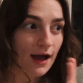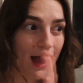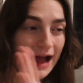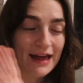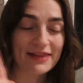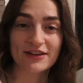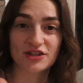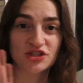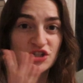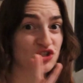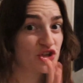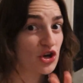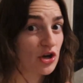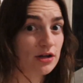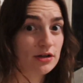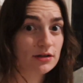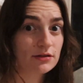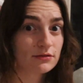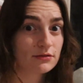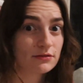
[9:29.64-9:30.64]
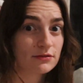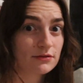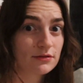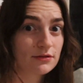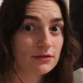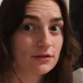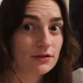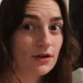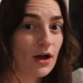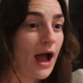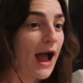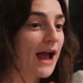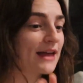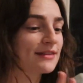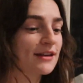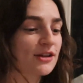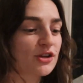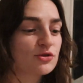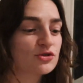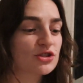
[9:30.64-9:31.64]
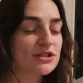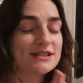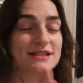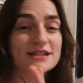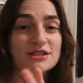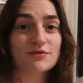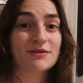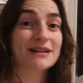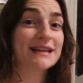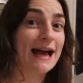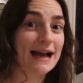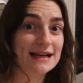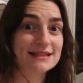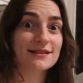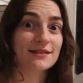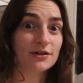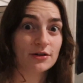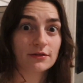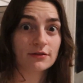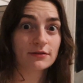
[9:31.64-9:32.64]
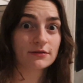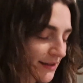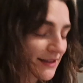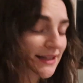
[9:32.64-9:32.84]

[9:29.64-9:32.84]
I think she's good. I think you just need to relax a little.